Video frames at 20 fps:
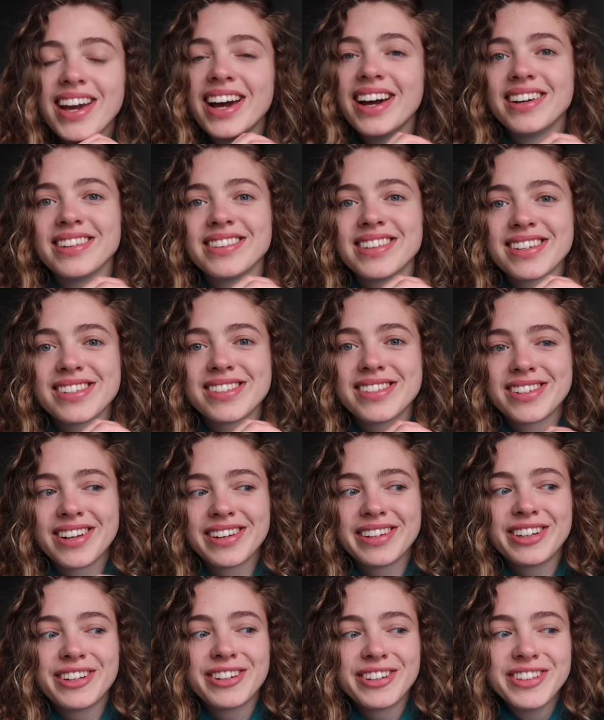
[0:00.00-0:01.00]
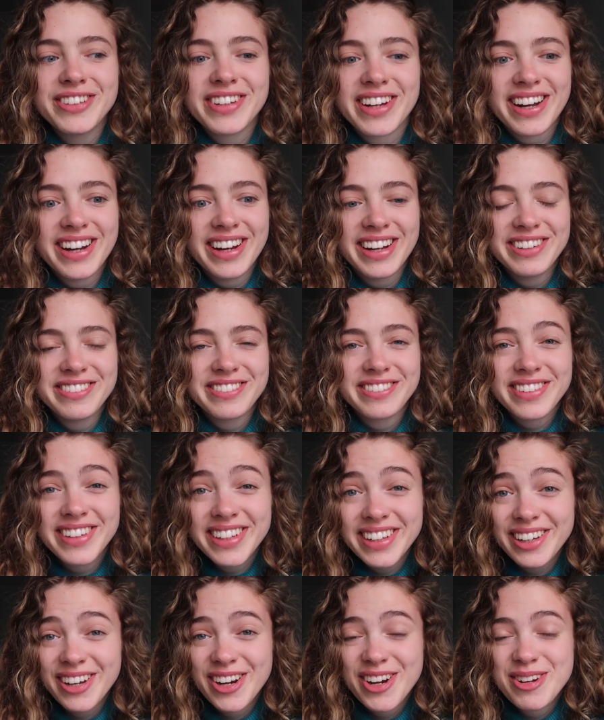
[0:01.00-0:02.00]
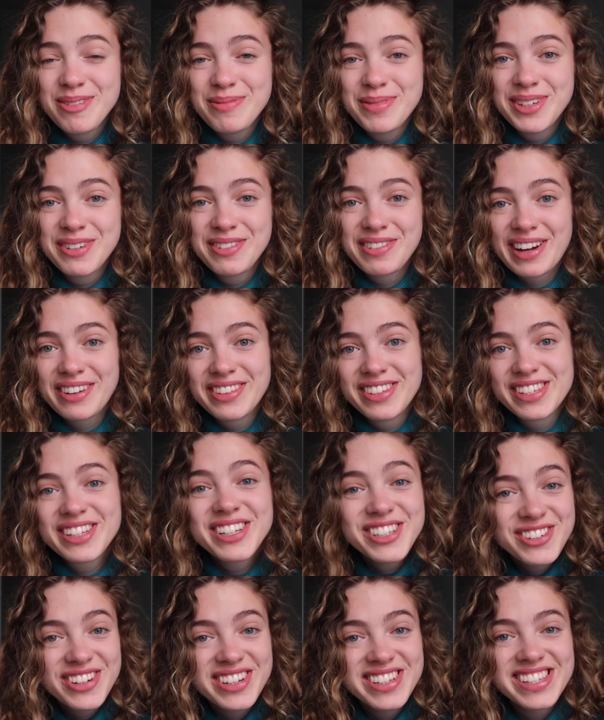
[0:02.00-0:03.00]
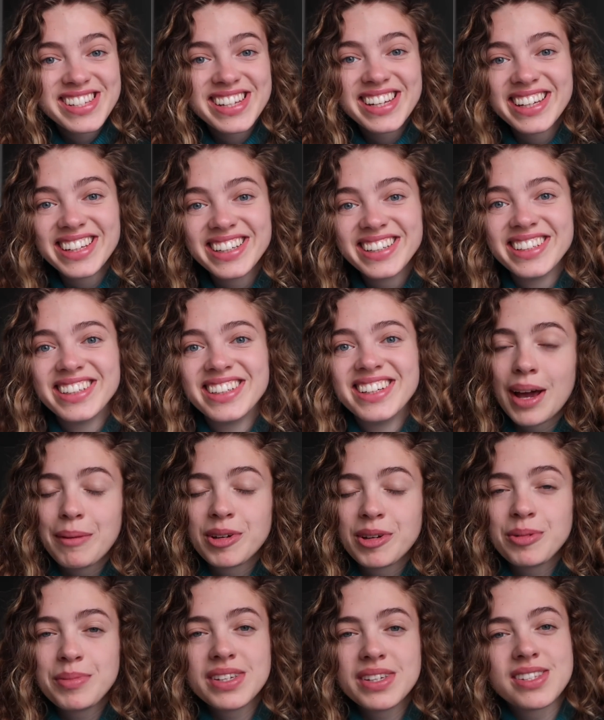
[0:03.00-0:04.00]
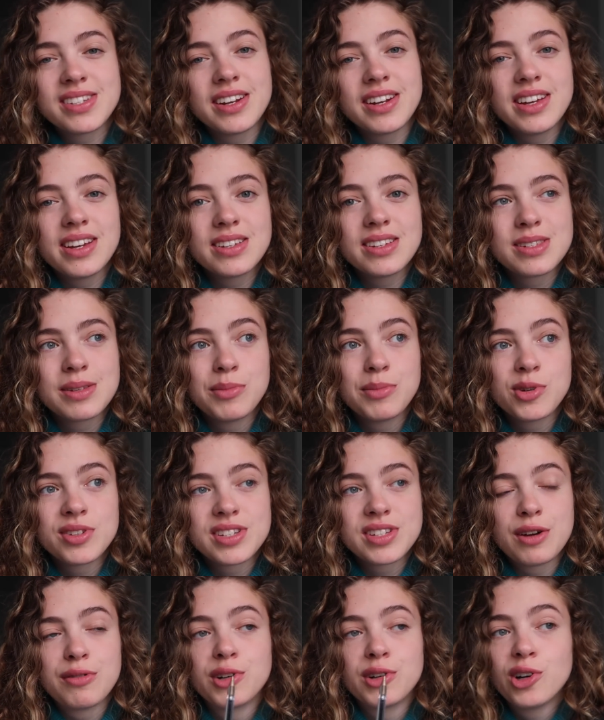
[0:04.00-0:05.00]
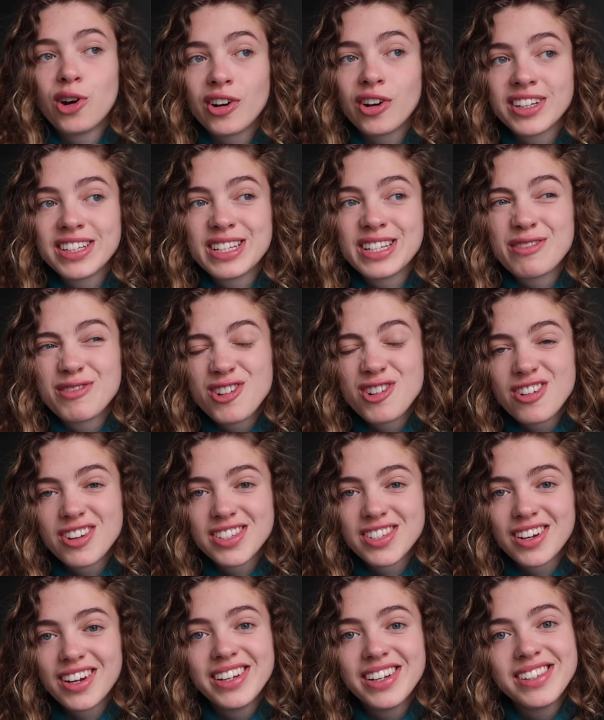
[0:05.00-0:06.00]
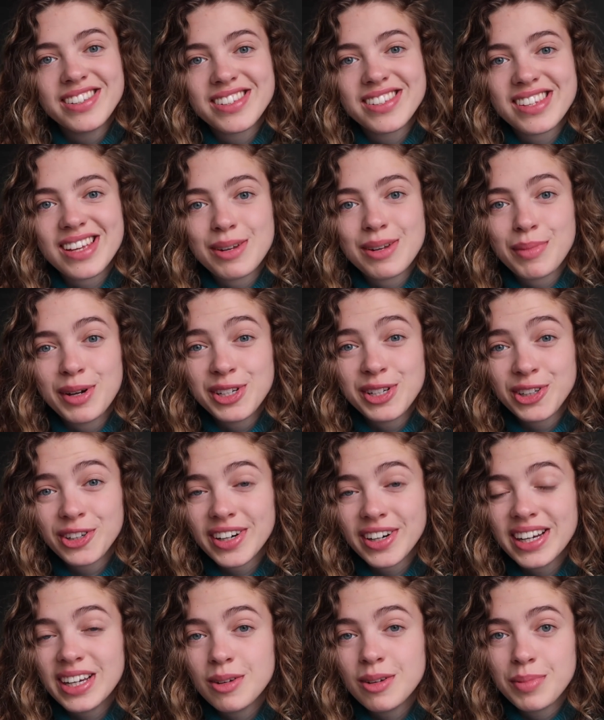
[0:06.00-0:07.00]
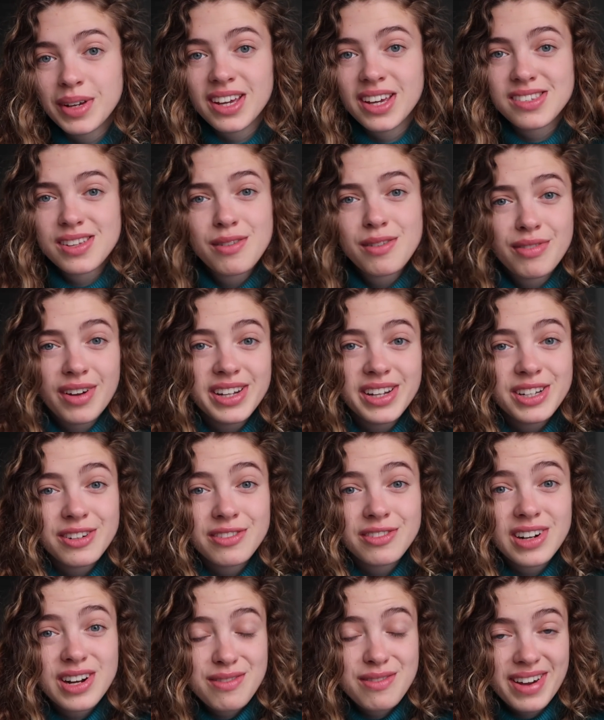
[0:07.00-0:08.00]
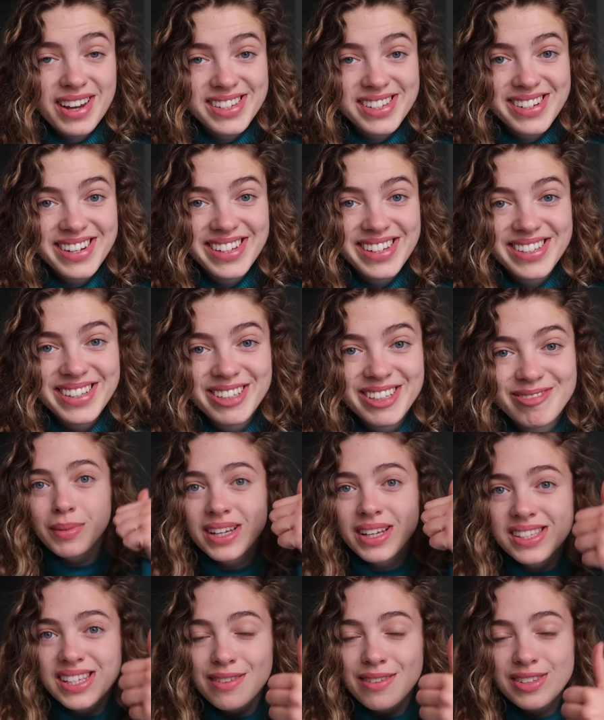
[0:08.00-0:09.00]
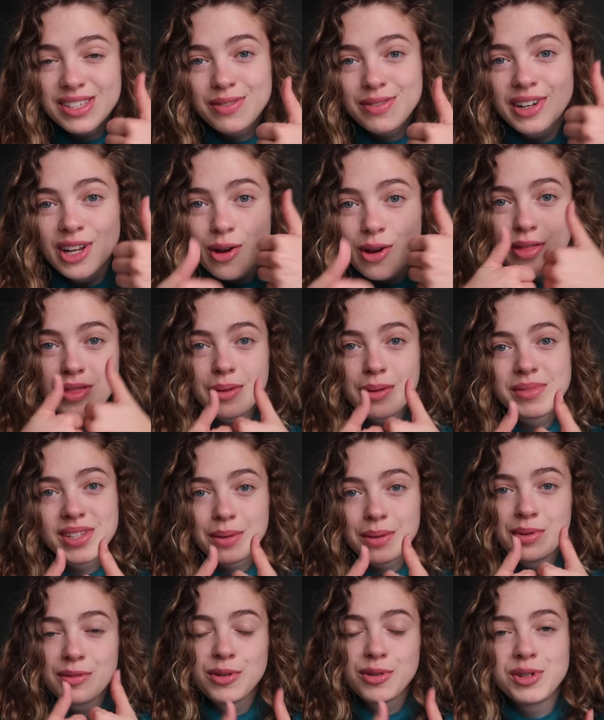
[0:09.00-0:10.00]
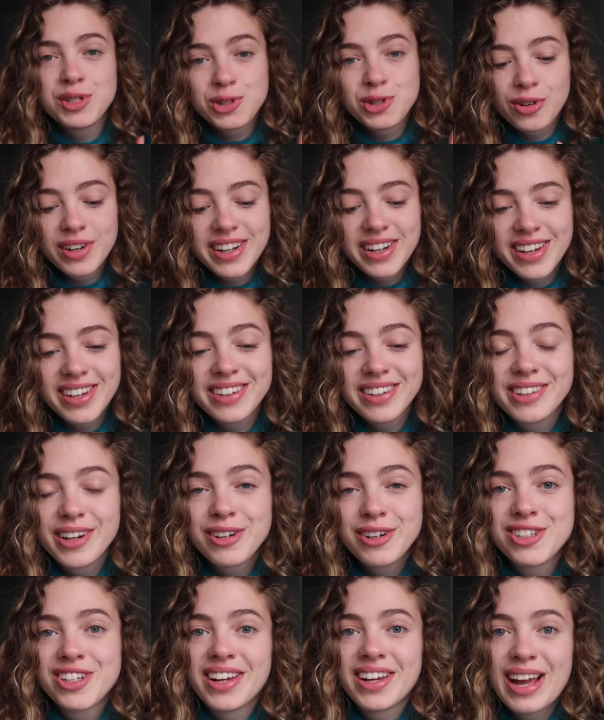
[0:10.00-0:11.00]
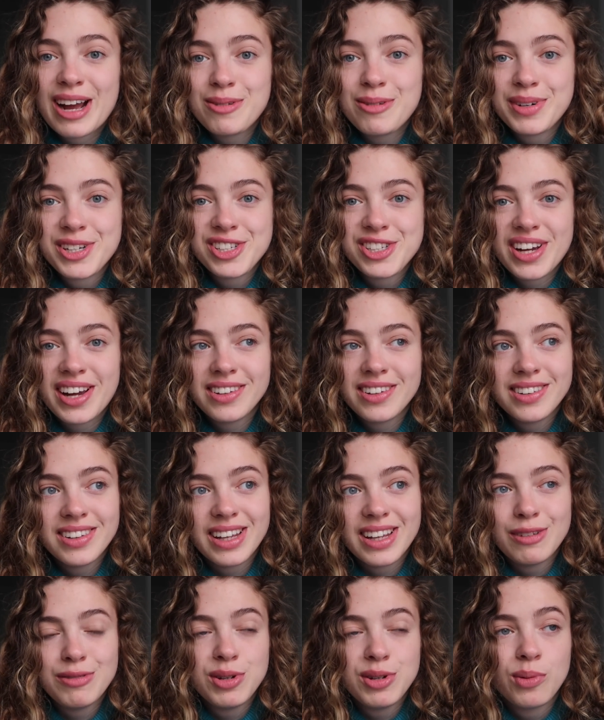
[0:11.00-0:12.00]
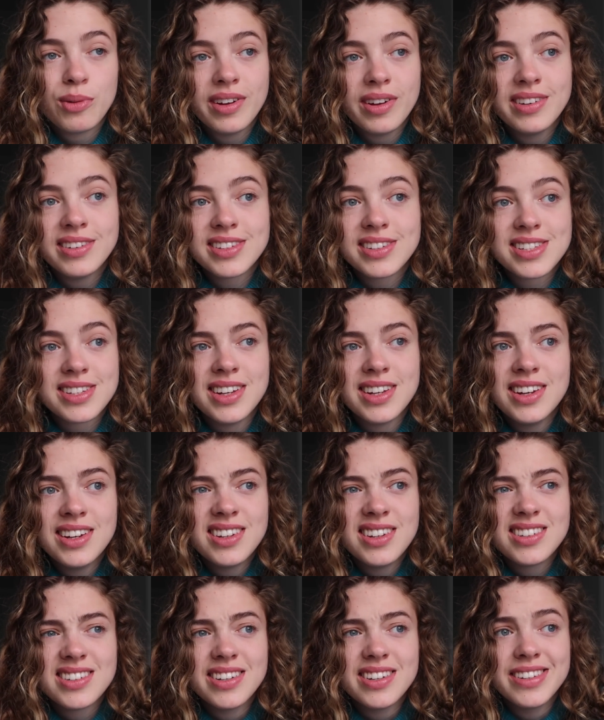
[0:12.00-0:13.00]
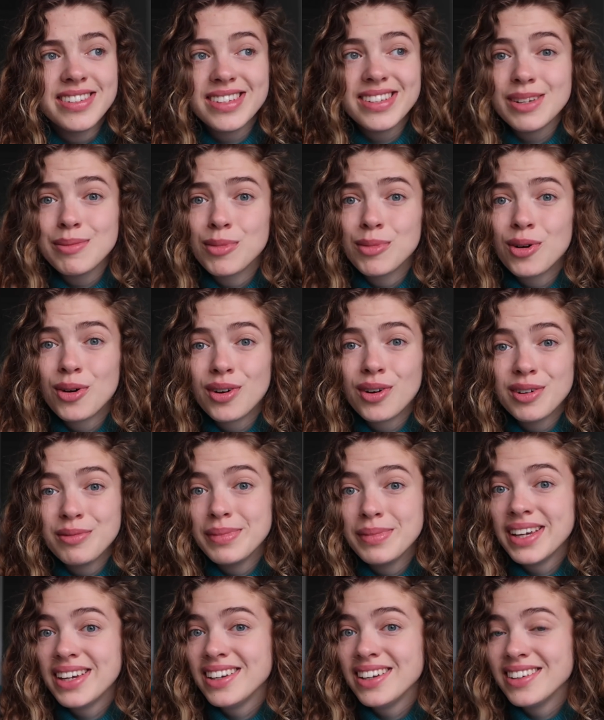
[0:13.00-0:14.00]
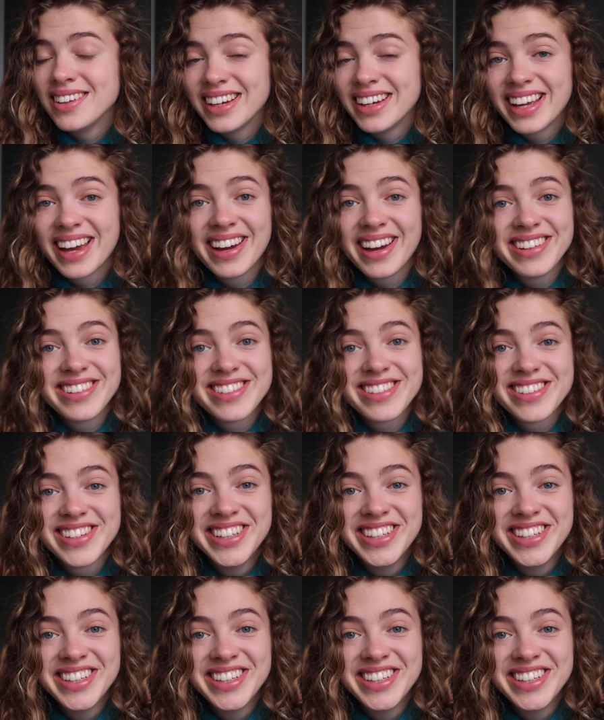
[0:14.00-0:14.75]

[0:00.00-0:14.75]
Yeah, that's the Dunning-Kruger. I really hope you found this interesting. I'm gonna be studying some more stuff on cognitive neuroscience in my degree because I find it really fascinating. Please give this video a thumbs up if you enjoyed it. Go check out my channel if you want see more of me, I guess.